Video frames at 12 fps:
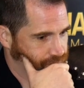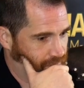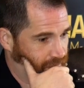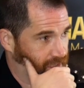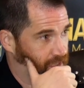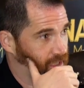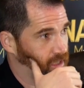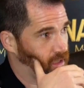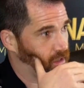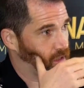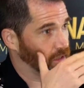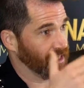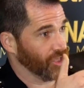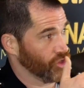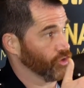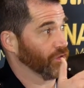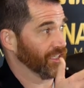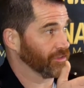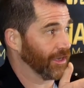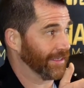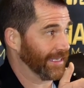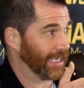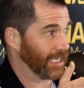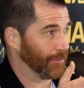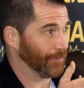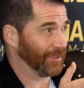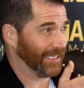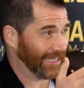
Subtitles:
I enjoyed growing that company.